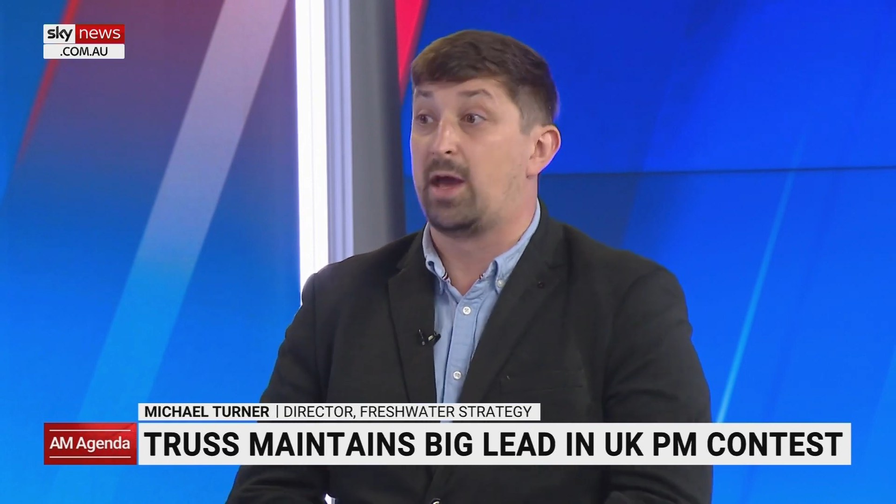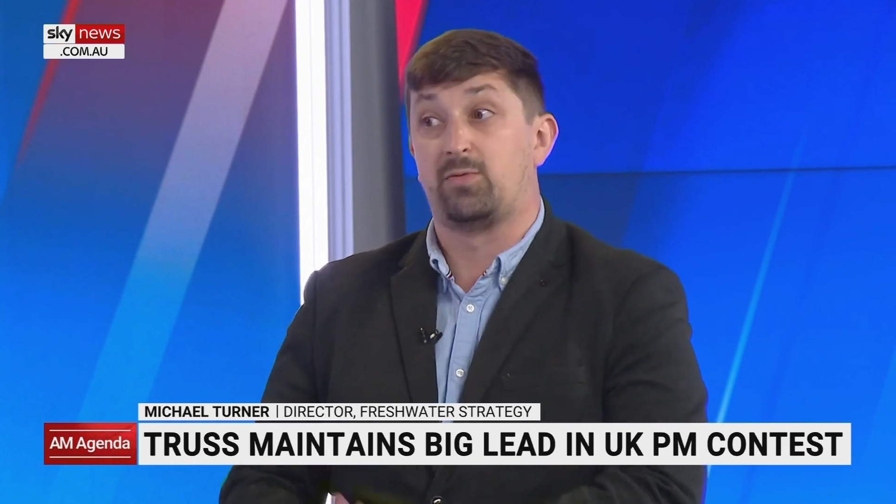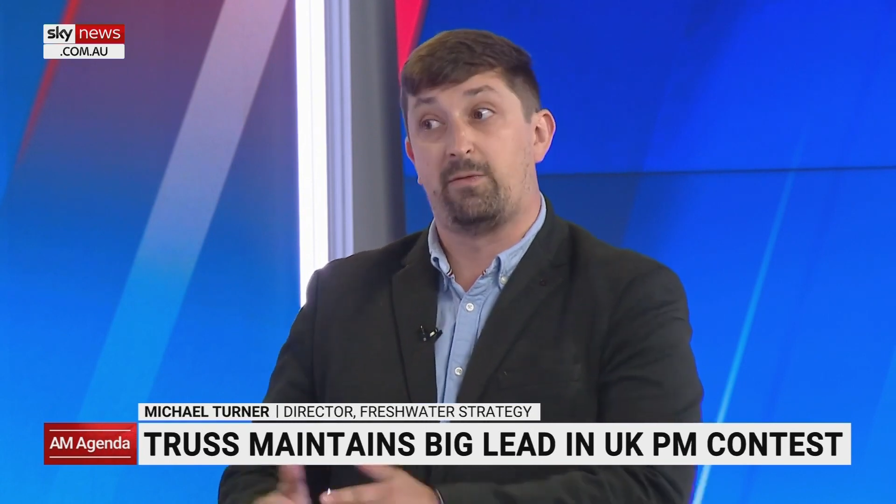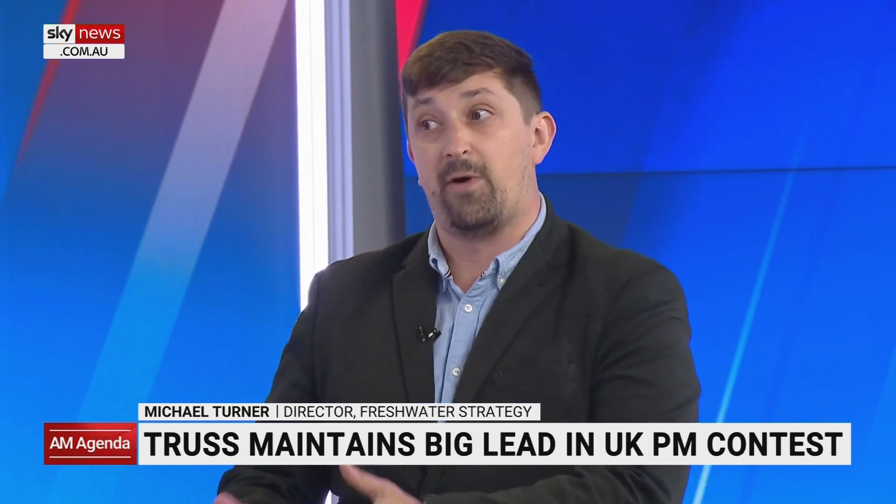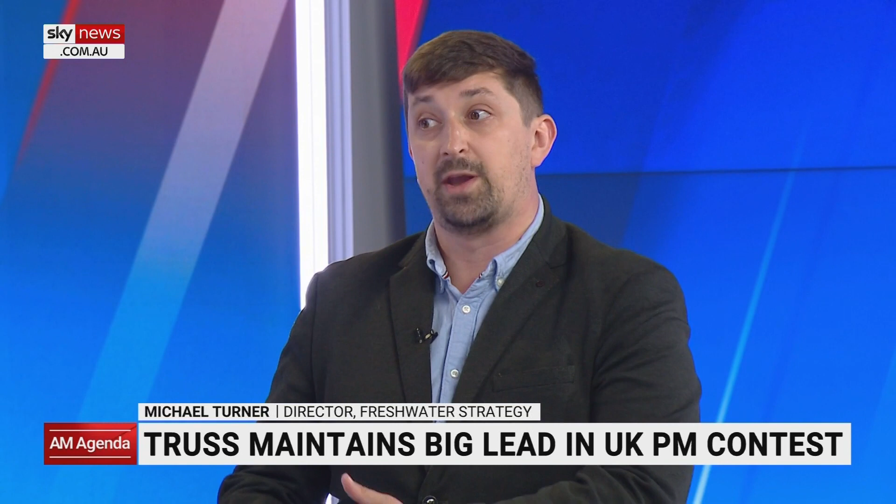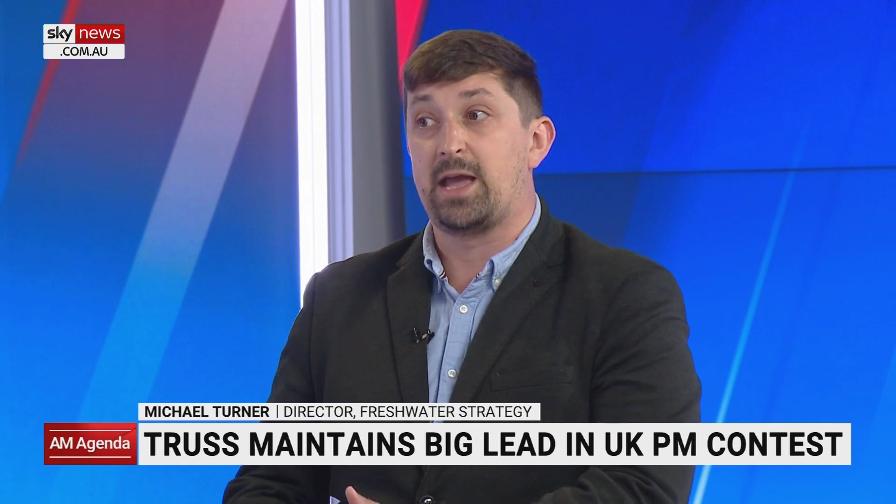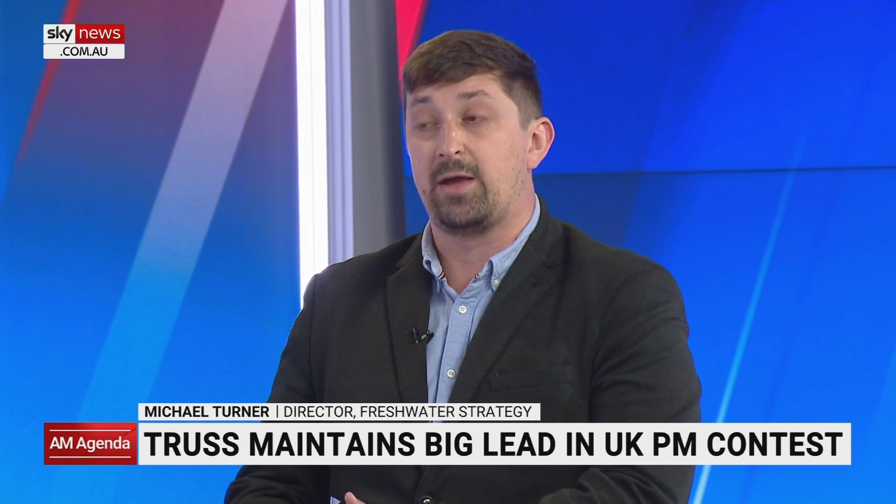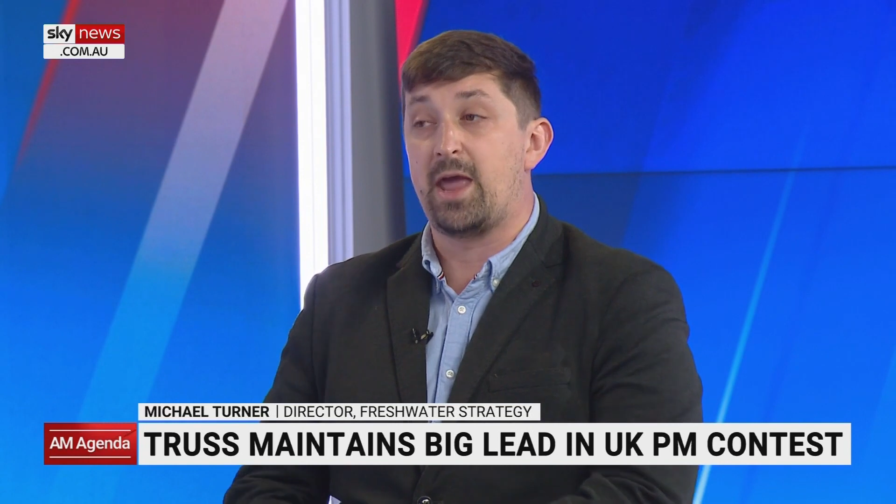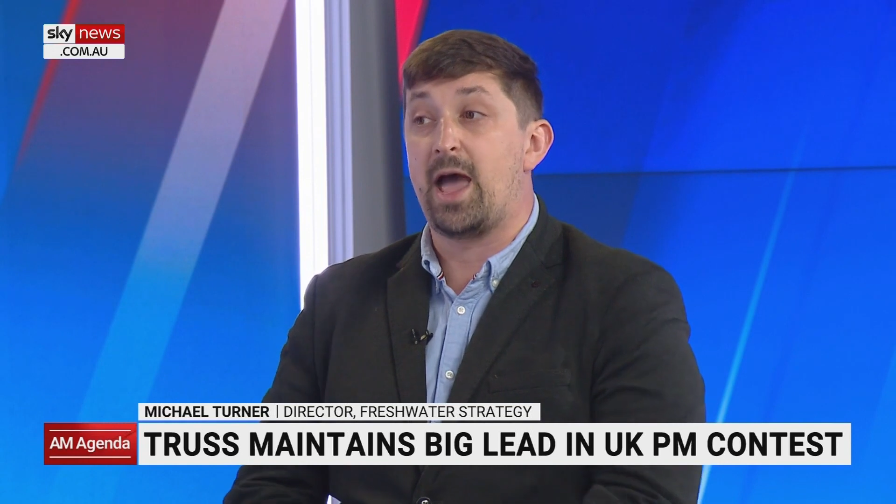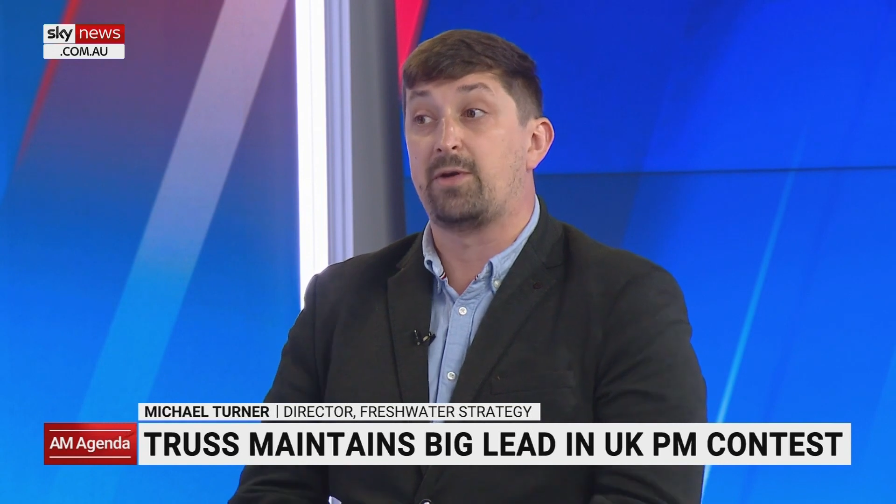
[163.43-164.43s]
as we're finding out
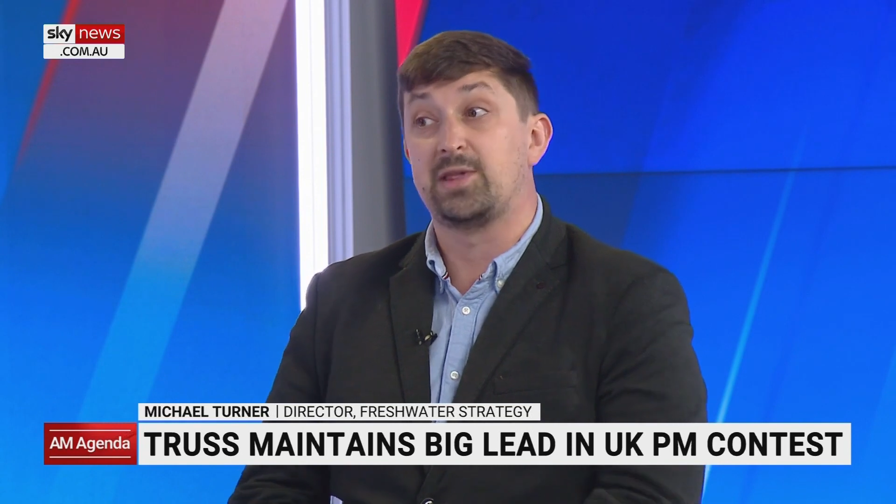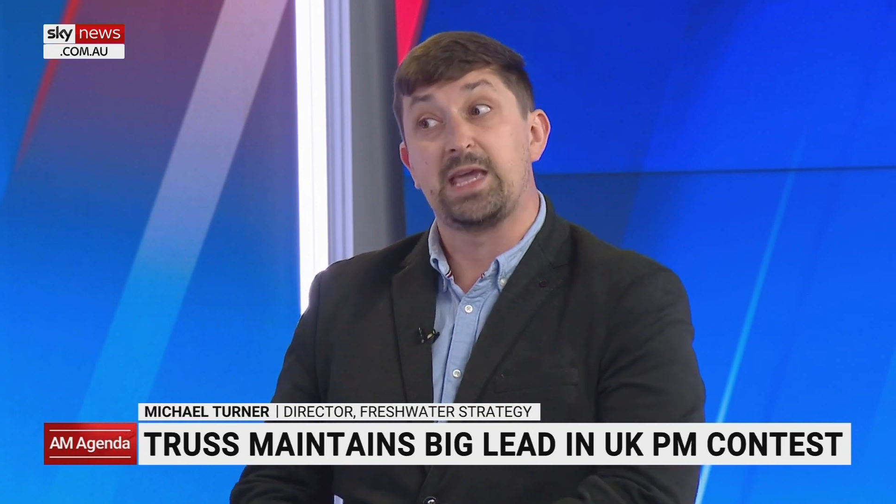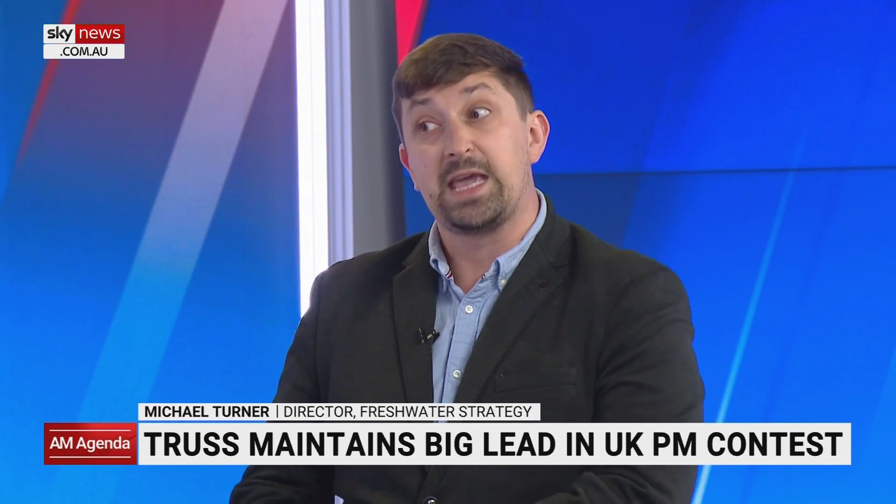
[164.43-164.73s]
now, is